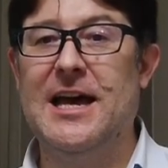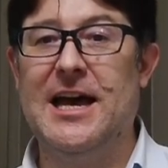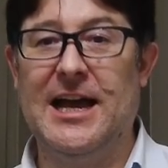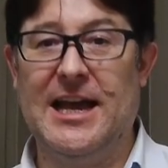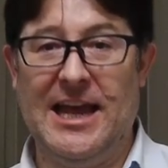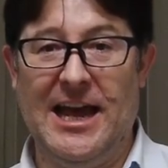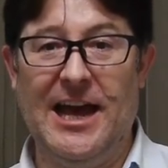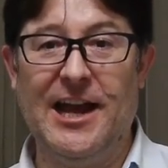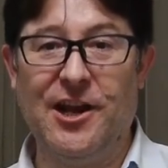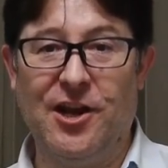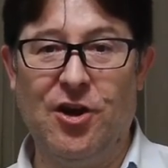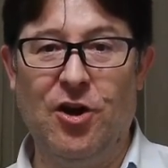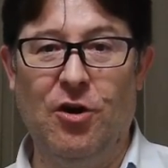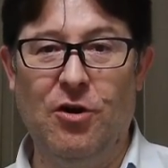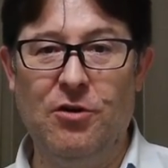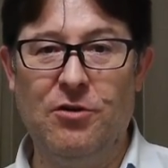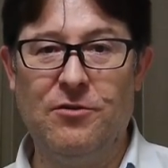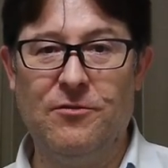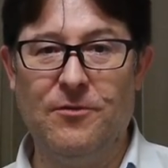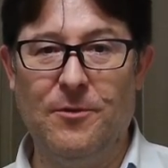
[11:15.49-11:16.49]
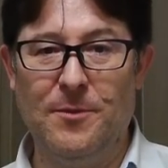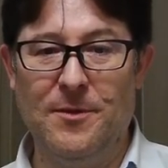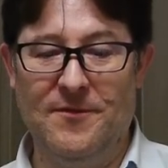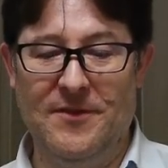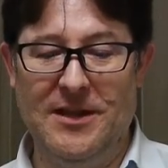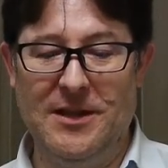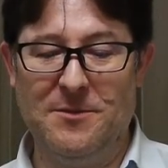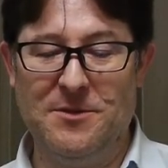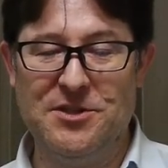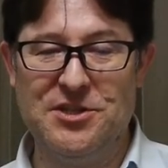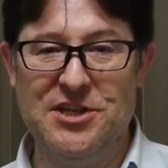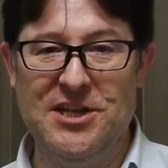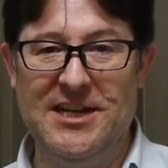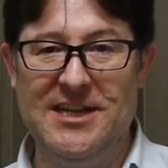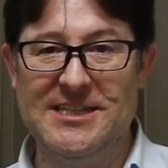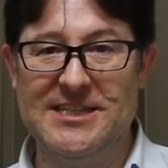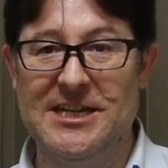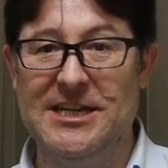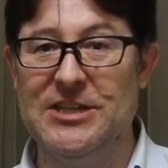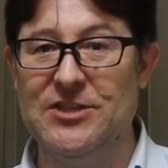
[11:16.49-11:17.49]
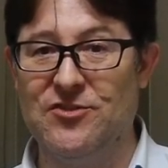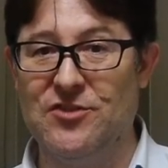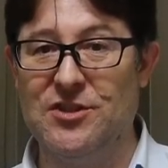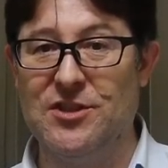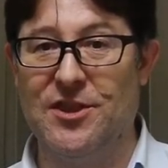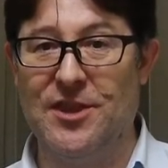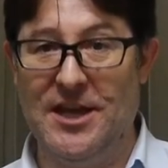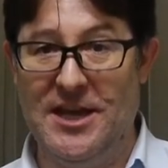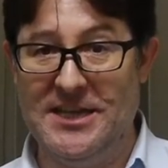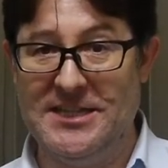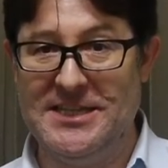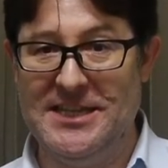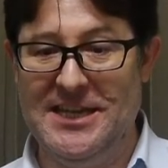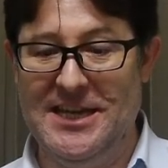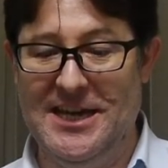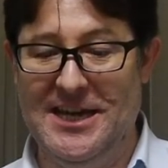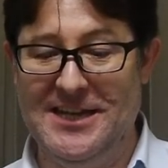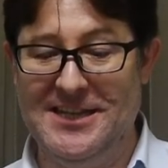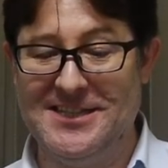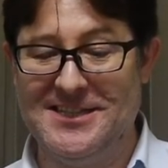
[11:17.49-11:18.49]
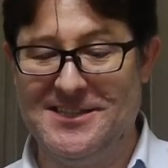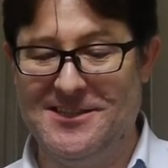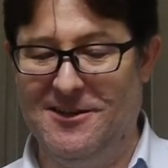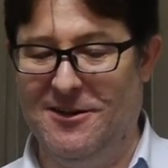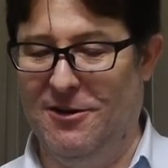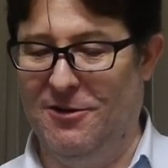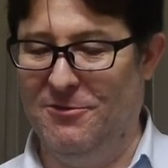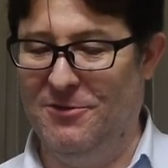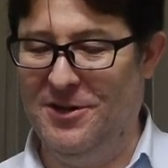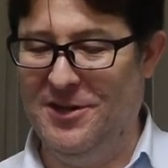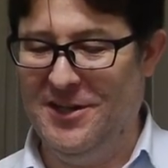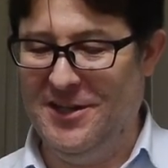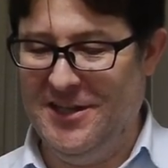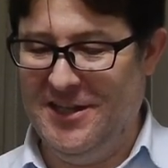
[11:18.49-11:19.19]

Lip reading: a can of Coke from the vending machine is 130 yen, so